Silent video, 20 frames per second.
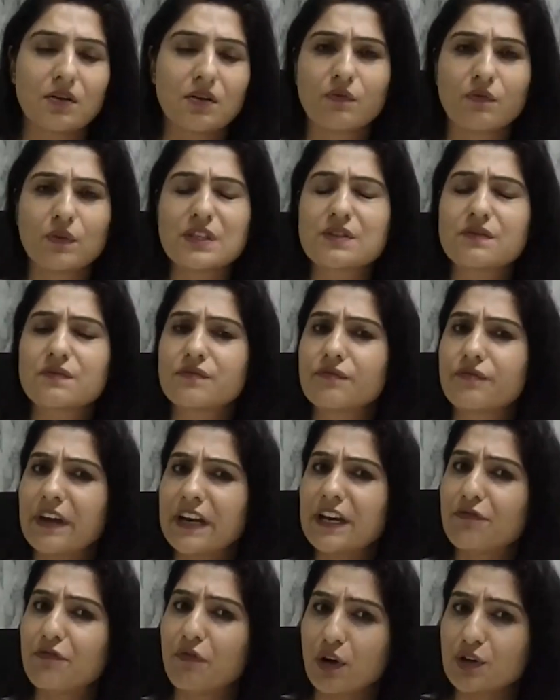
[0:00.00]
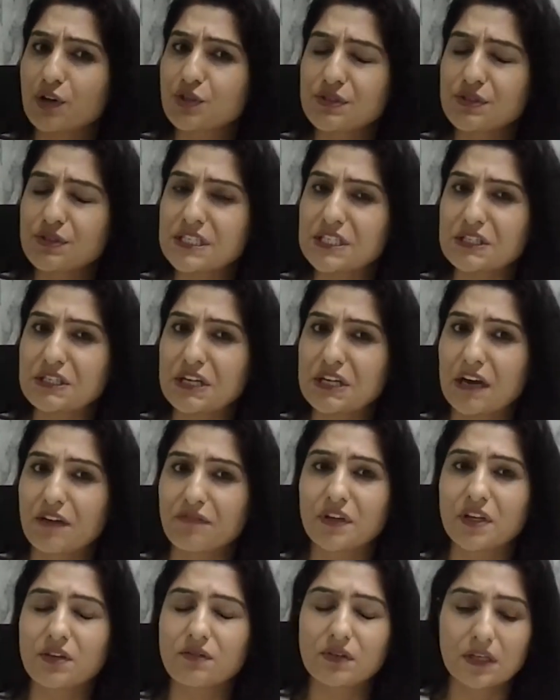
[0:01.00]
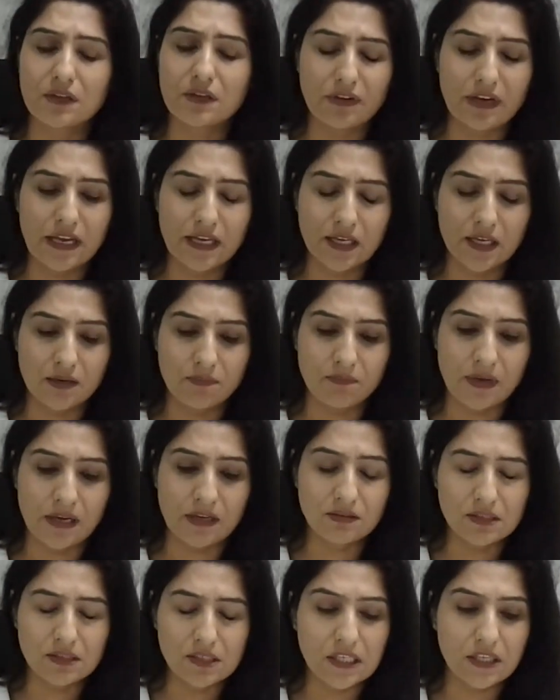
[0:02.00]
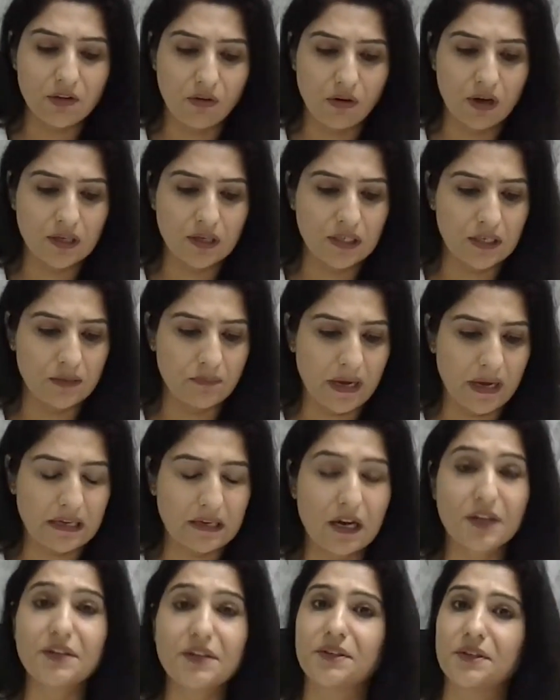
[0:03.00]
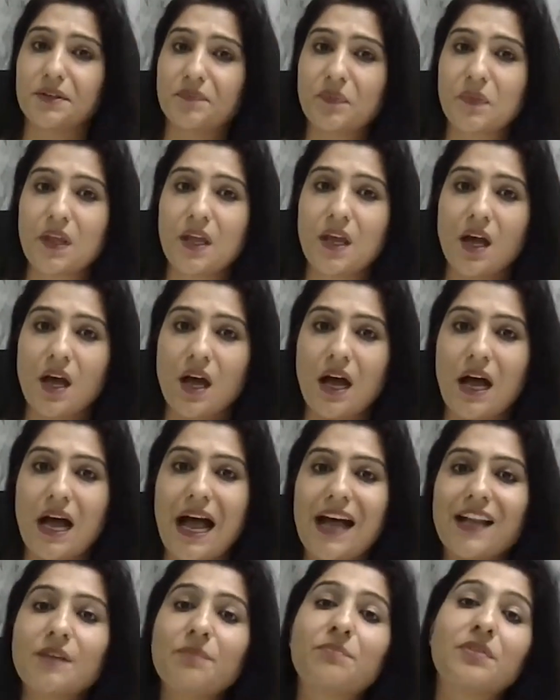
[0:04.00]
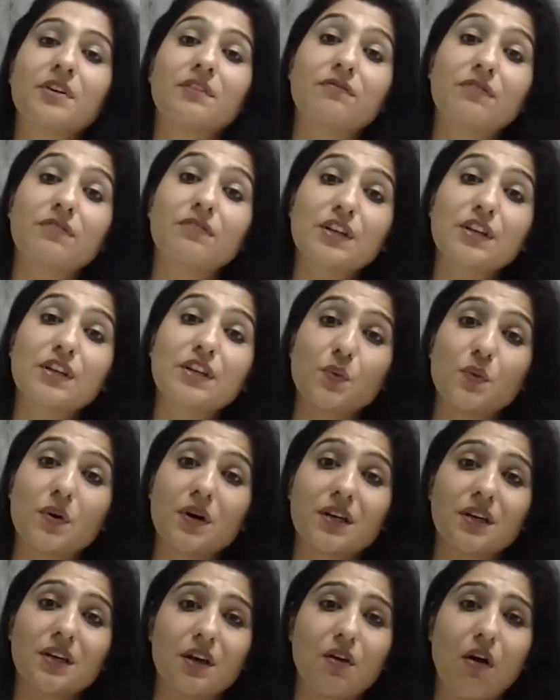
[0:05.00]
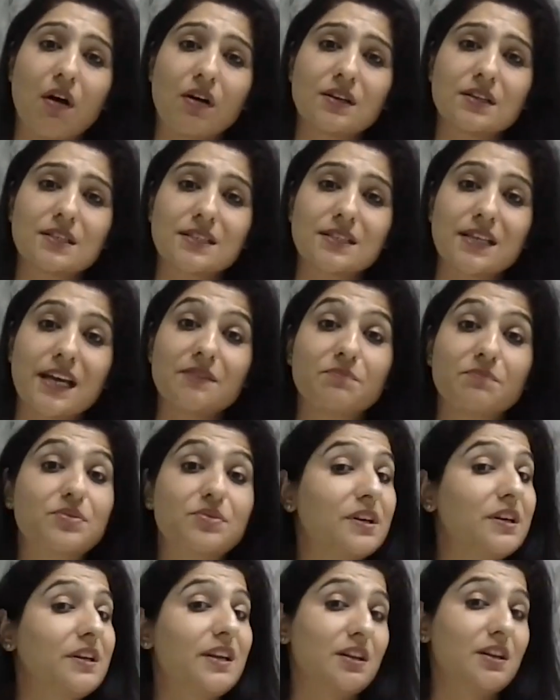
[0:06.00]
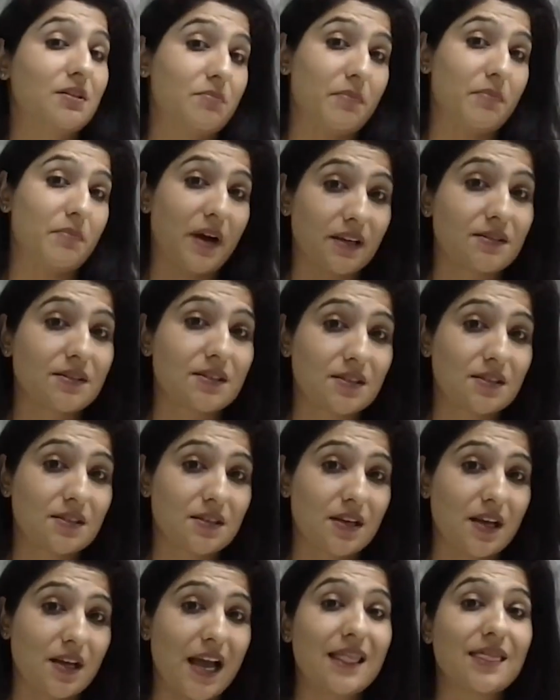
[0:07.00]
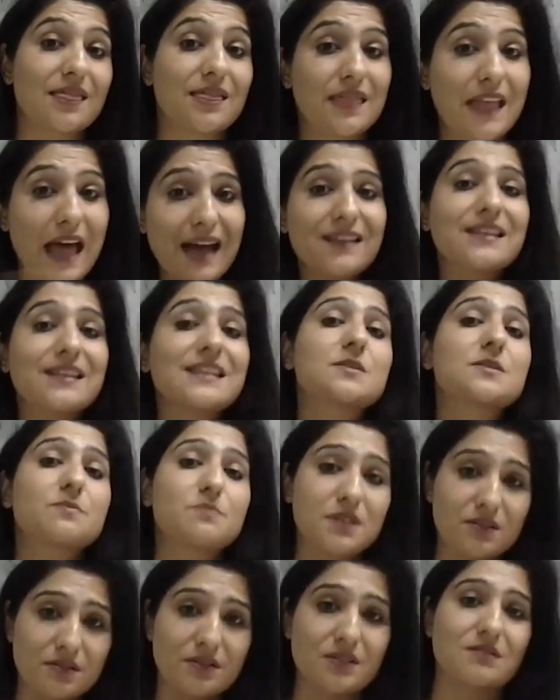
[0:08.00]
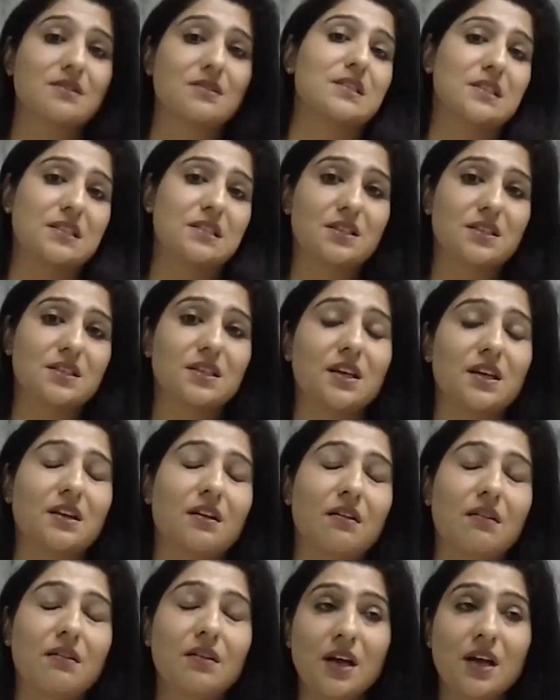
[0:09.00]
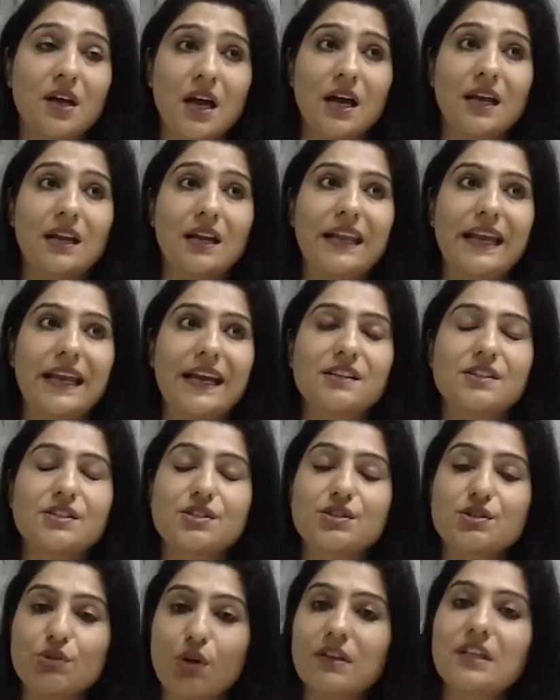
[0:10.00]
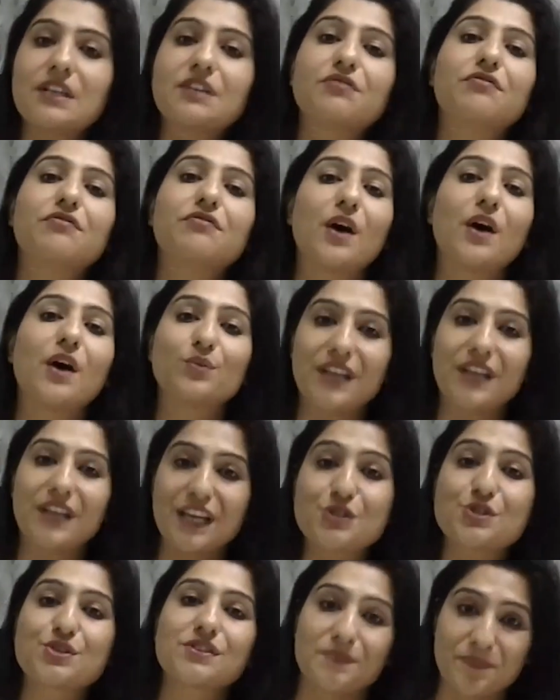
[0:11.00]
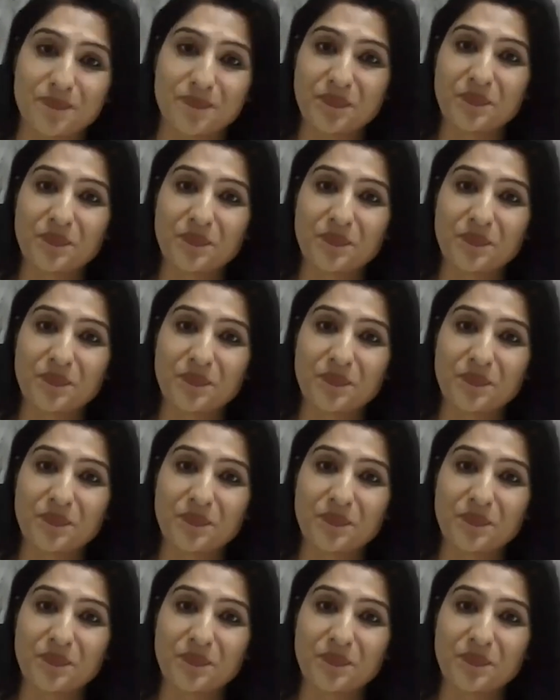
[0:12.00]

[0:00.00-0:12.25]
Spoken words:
was very fortunate enough, even if like in my early on in my career, I had a privilege of working alongside brilliant minds. And that experience, laid solid foundation